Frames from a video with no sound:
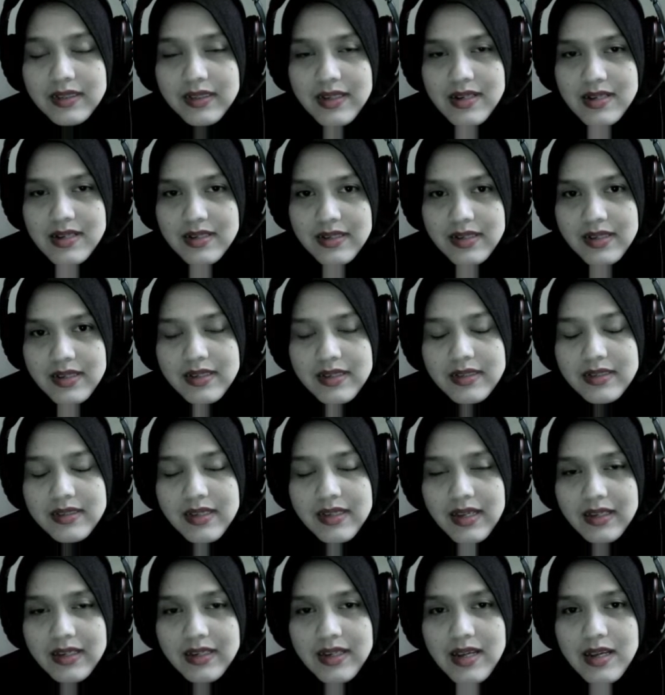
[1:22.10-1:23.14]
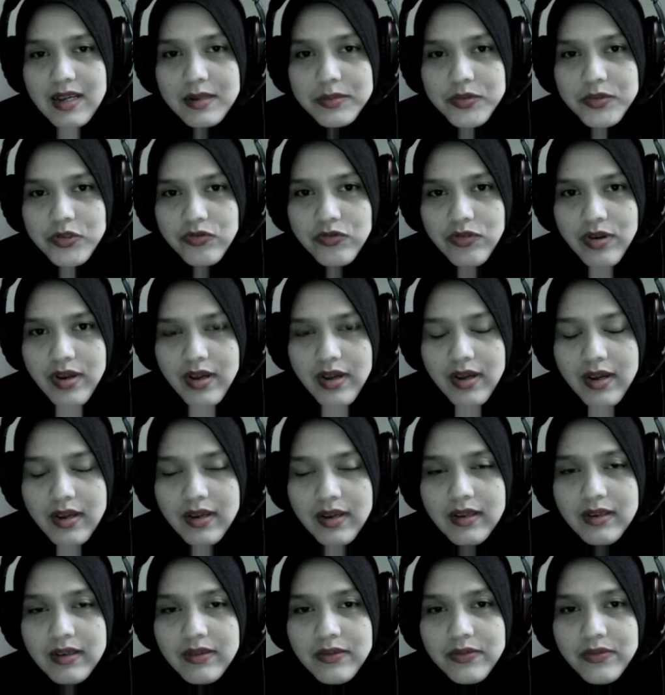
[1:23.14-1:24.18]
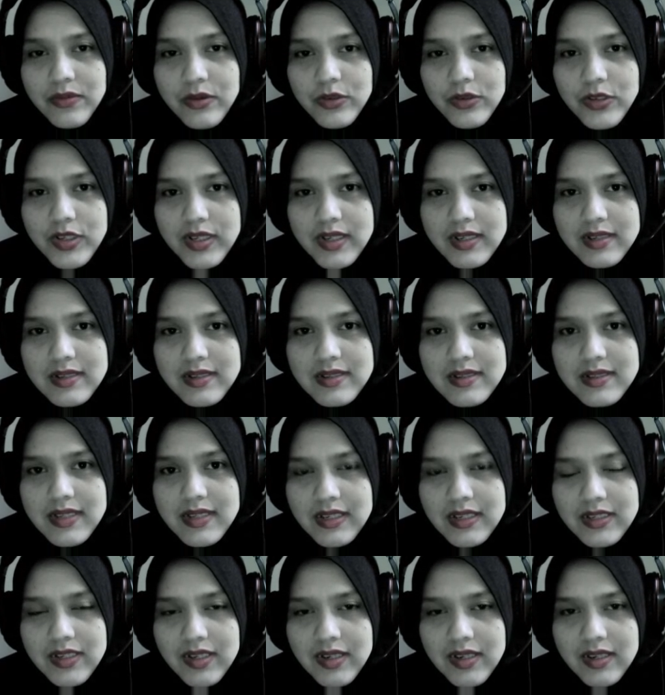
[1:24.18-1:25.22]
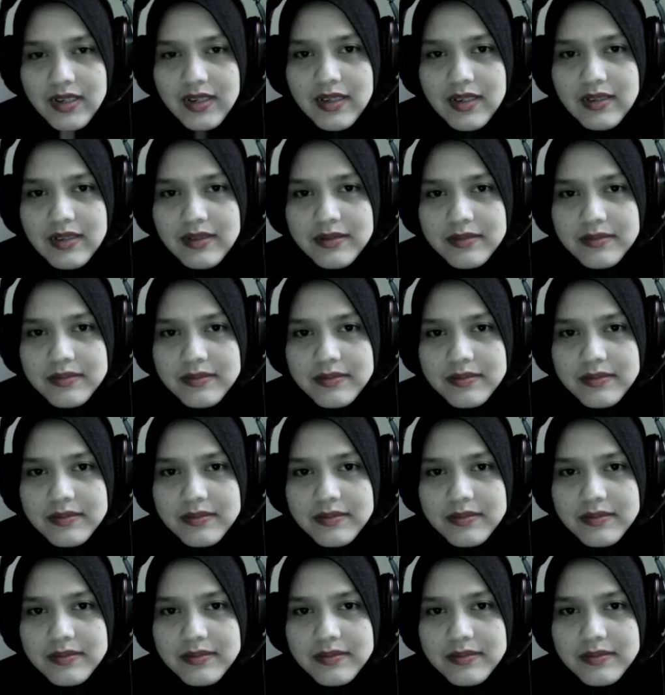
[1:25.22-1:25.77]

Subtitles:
This is an abstract for this study.